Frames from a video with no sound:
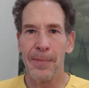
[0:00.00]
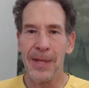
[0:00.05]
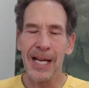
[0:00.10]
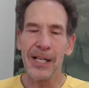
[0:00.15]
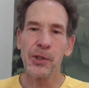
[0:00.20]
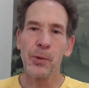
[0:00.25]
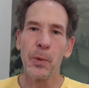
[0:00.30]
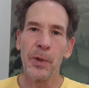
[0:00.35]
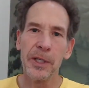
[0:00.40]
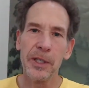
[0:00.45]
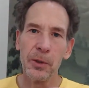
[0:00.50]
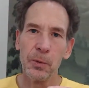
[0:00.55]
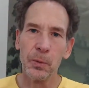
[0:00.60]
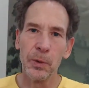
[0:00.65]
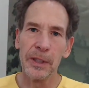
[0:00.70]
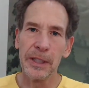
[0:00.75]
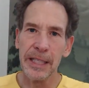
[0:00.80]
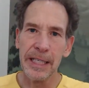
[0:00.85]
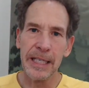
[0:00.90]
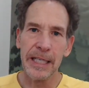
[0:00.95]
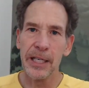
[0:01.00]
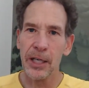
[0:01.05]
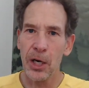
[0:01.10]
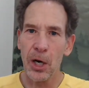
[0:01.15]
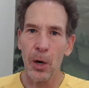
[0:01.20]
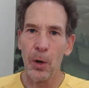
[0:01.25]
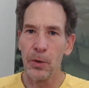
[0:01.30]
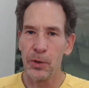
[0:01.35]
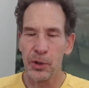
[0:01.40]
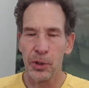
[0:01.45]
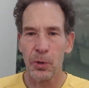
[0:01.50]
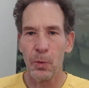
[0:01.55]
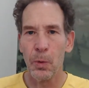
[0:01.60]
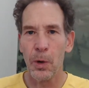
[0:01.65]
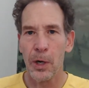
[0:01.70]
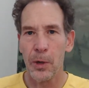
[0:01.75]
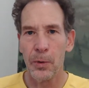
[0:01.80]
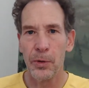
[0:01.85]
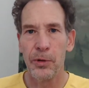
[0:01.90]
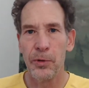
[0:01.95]
That's where you really need a coach to
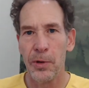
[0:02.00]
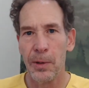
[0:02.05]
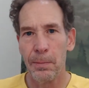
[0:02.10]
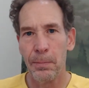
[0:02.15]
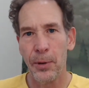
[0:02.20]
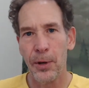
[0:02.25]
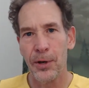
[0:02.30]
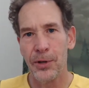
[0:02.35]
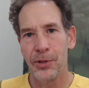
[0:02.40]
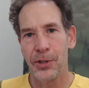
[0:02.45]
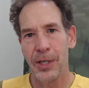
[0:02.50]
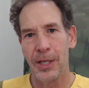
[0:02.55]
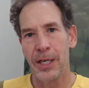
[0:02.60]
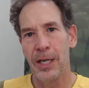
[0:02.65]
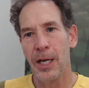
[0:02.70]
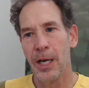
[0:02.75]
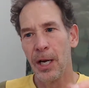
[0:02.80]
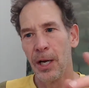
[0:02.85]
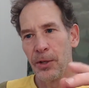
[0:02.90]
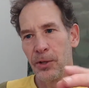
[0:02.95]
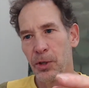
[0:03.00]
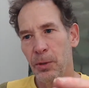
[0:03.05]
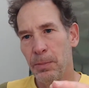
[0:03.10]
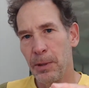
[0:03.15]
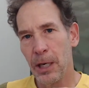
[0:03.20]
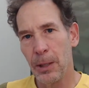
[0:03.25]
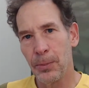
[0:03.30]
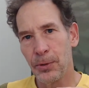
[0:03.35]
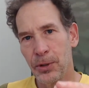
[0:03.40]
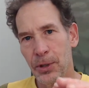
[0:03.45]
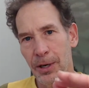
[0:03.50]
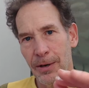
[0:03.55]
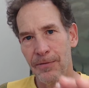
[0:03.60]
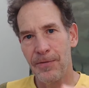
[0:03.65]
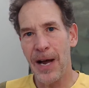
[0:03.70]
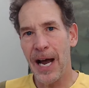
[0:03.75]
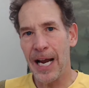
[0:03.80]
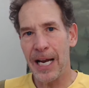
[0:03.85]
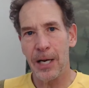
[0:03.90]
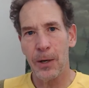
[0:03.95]
work with you in person, to be able to
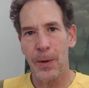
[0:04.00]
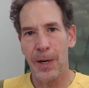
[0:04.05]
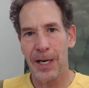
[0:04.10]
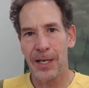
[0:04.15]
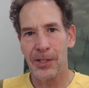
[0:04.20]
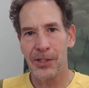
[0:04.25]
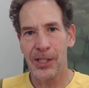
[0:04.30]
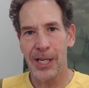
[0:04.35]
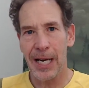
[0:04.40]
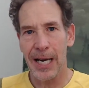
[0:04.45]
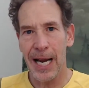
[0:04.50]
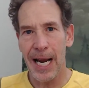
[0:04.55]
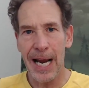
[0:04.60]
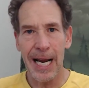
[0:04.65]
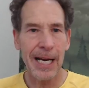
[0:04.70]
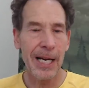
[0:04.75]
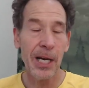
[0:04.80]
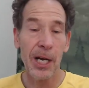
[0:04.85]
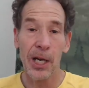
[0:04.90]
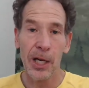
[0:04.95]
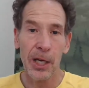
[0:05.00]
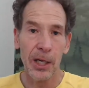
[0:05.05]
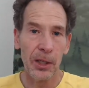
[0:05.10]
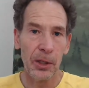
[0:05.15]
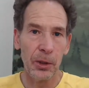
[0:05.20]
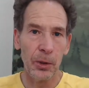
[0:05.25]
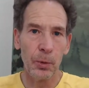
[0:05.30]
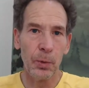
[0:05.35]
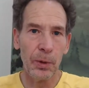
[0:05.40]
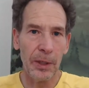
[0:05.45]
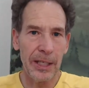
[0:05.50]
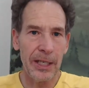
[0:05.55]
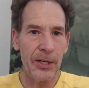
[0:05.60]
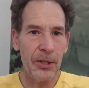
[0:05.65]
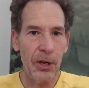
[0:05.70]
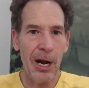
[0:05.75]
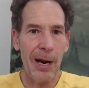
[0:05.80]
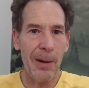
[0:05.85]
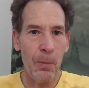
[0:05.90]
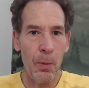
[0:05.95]
evaluate and say, hey, you really
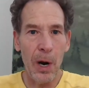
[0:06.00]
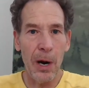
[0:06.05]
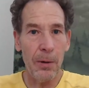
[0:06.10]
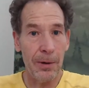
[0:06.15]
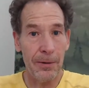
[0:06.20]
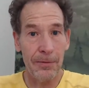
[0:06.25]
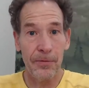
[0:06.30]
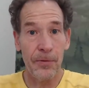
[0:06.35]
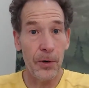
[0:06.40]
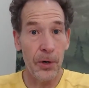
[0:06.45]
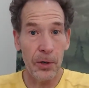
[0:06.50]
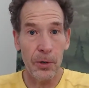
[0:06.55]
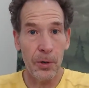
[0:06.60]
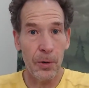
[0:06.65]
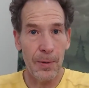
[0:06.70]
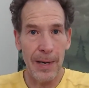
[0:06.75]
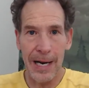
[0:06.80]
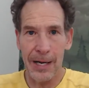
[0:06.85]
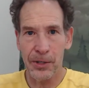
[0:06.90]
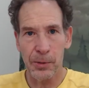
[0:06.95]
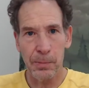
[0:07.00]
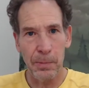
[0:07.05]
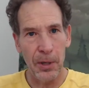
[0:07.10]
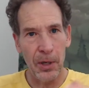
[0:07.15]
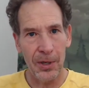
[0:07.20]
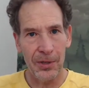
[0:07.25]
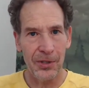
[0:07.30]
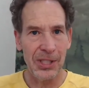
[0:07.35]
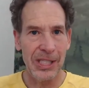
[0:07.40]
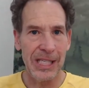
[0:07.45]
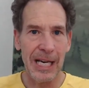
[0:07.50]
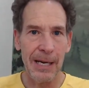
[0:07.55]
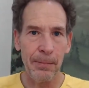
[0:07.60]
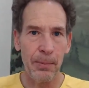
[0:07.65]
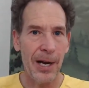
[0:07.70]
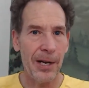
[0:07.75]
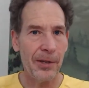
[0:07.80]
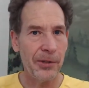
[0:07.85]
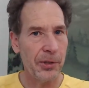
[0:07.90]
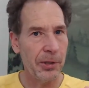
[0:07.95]
climb well on vertical routes, but on steep
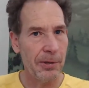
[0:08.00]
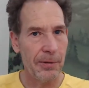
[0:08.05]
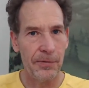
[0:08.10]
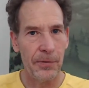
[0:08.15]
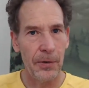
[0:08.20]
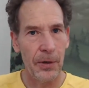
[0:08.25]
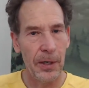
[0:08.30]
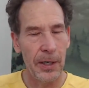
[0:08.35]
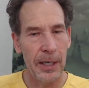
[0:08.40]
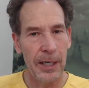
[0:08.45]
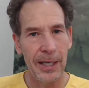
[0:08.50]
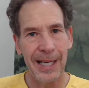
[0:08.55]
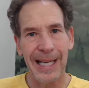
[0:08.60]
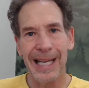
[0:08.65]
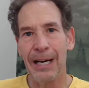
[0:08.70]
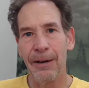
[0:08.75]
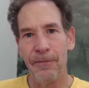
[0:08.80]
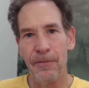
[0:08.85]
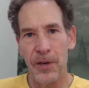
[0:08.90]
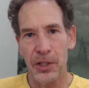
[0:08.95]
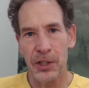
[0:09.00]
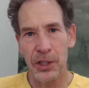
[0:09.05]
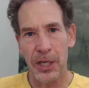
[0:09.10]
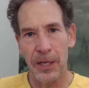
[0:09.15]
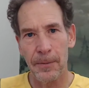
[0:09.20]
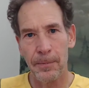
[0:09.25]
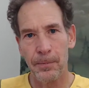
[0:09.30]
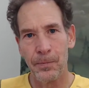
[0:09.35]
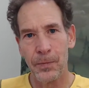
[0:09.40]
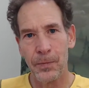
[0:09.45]
routes, you're very inefficient.